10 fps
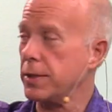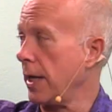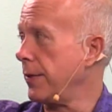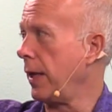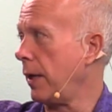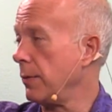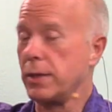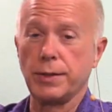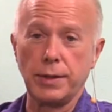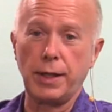I think it was
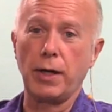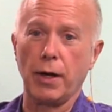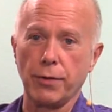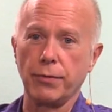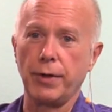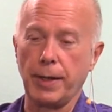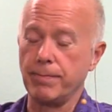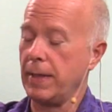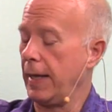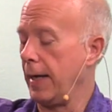on the D D R three,
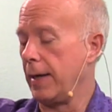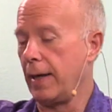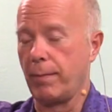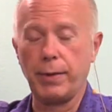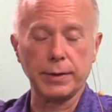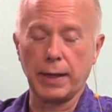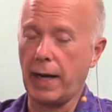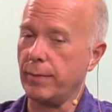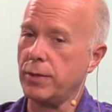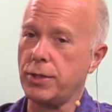and uh, built a
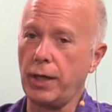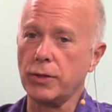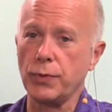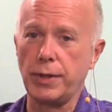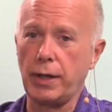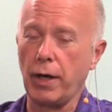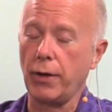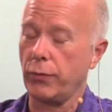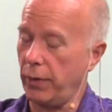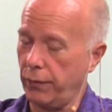lot of machines with D D R
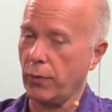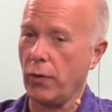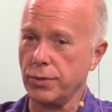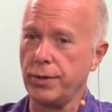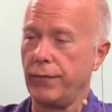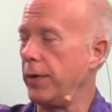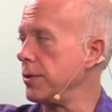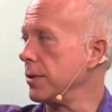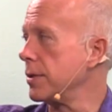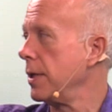three from Corsair
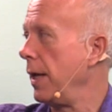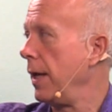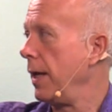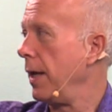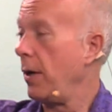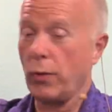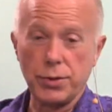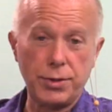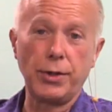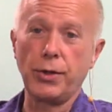Vengeance. We're
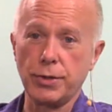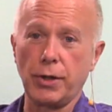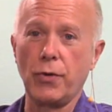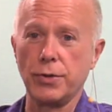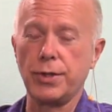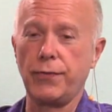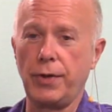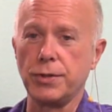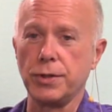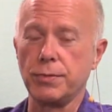still using Corsair
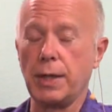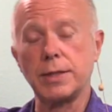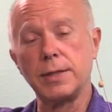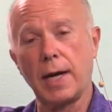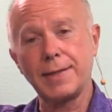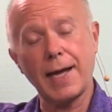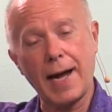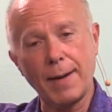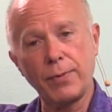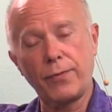Vengeance. It's not the
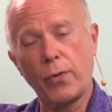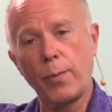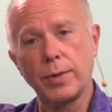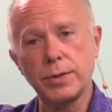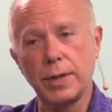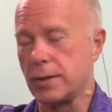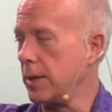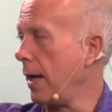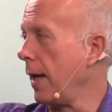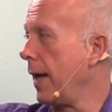high performance, it's
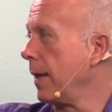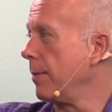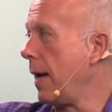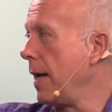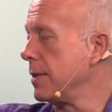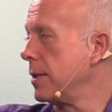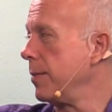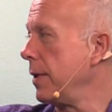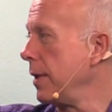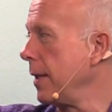not like buying
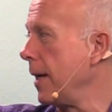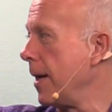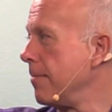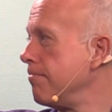some of the, uh,